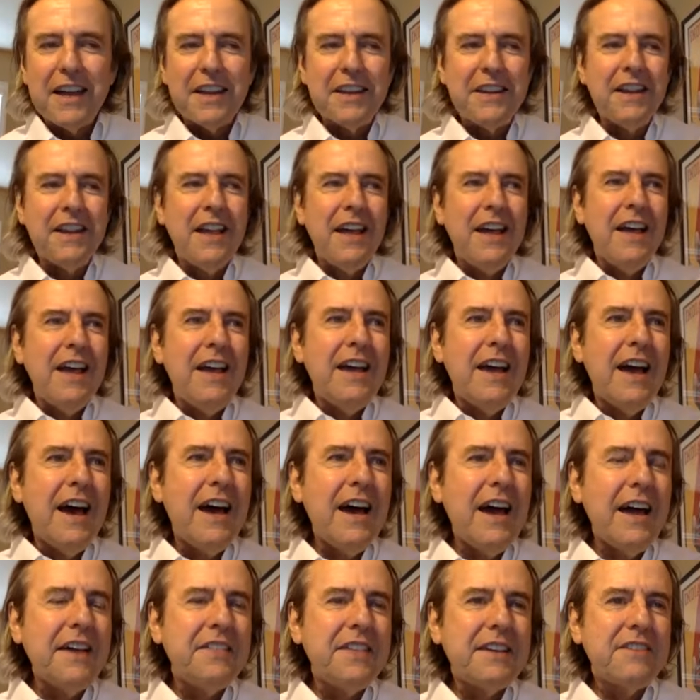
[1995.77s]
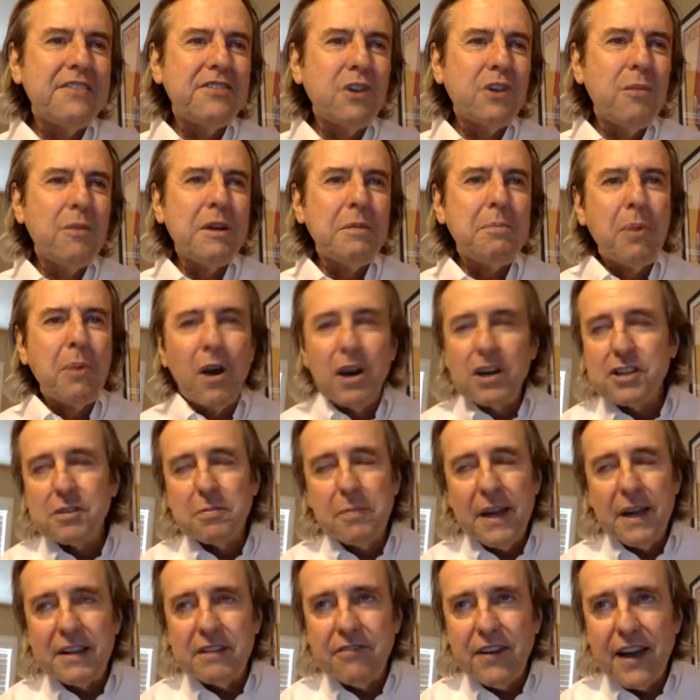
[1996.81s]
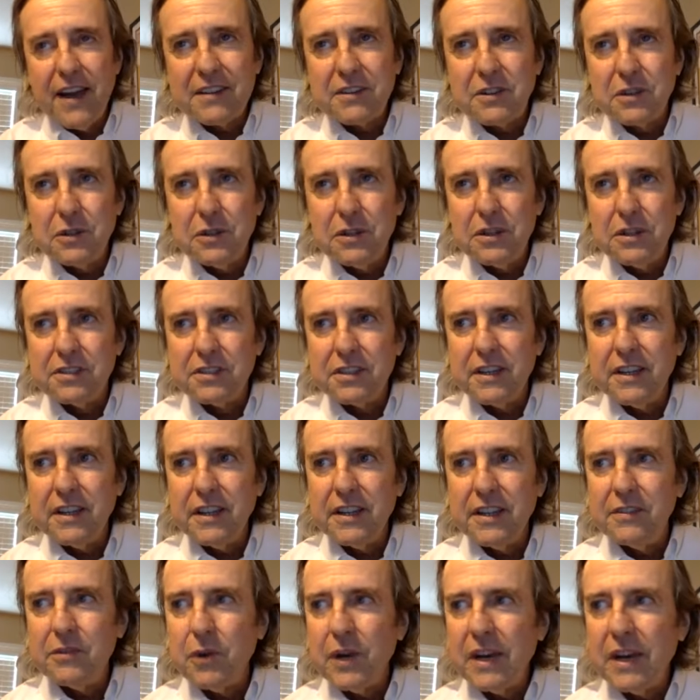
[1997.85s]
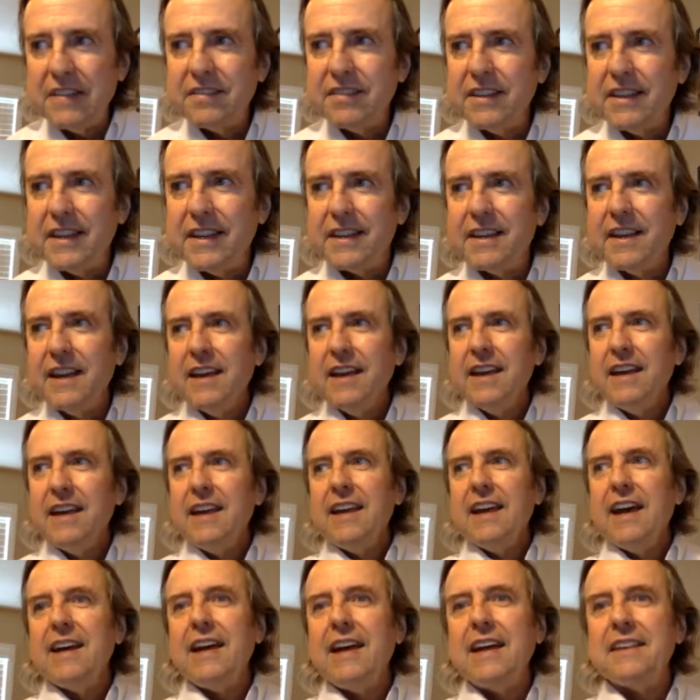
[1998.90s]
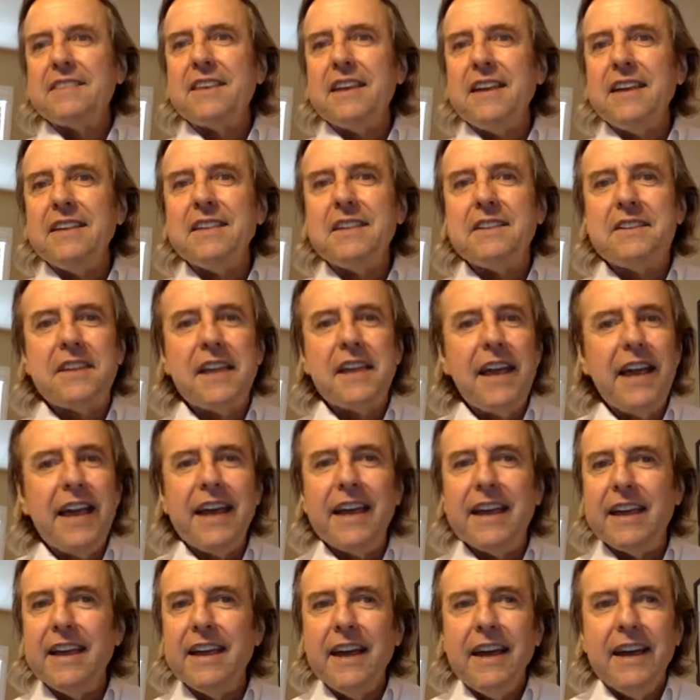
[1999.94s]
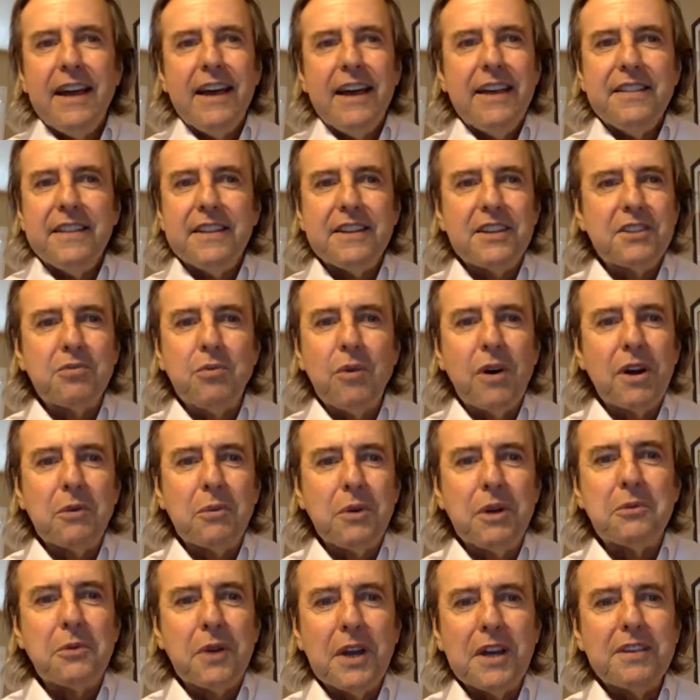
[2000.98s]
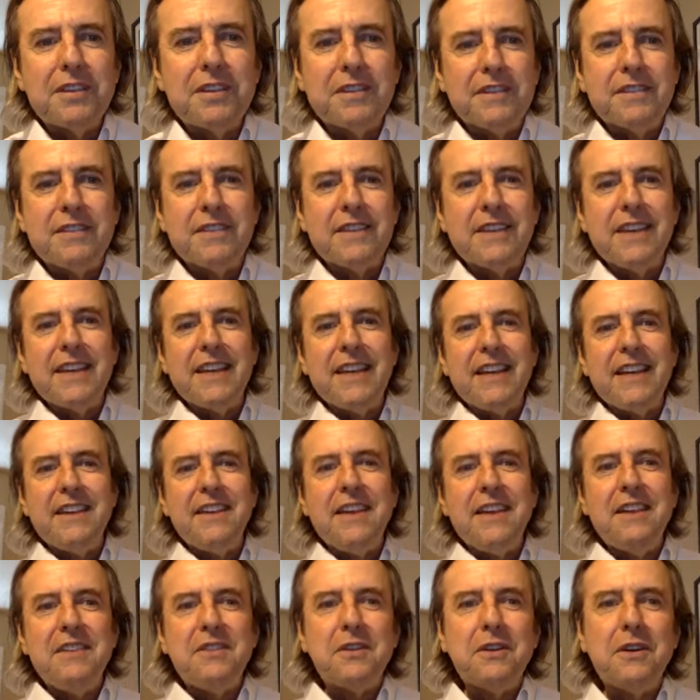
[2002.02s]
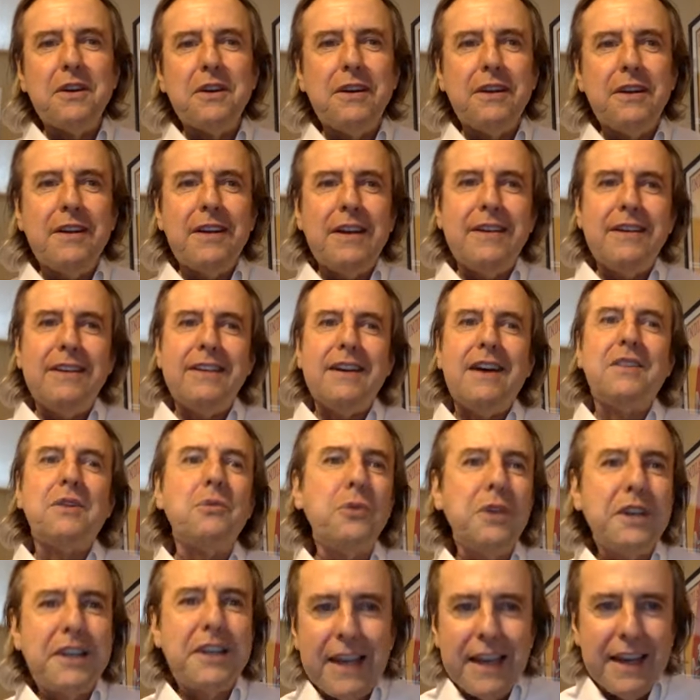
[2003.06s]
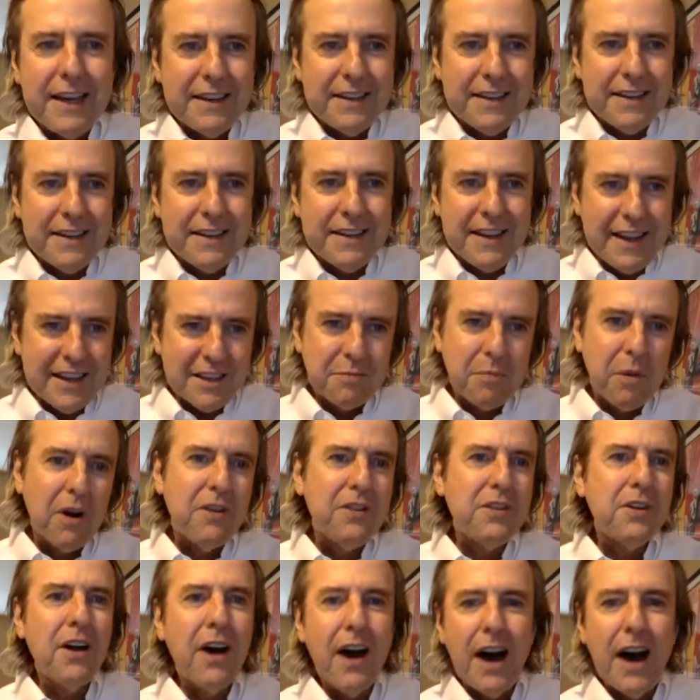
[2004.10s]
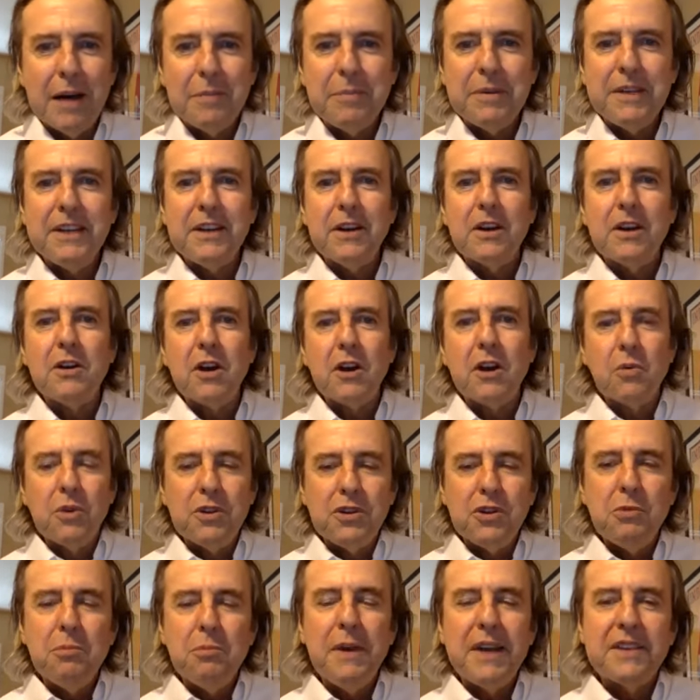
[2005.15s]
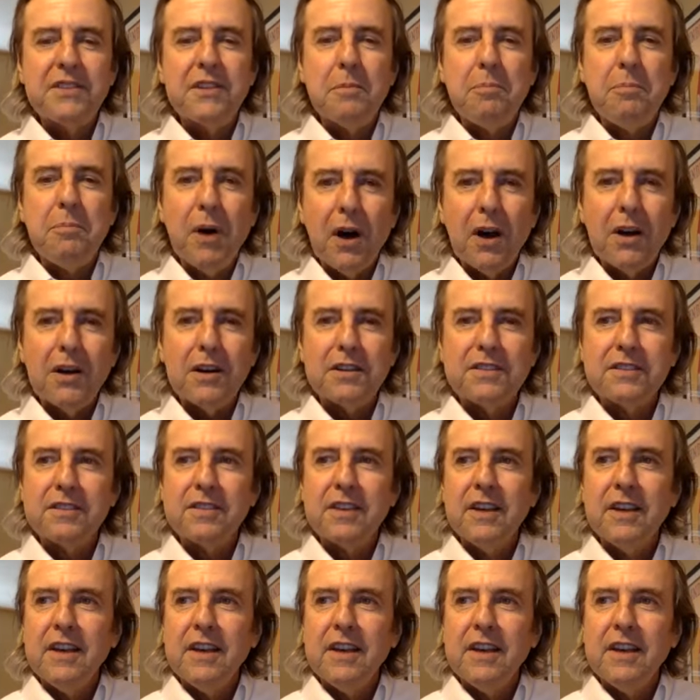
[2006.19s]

And I think so many parts manufacturers in racing, at the end of the day, they just want to win races, either on the weekend as part of their hobby, or when you make the parts,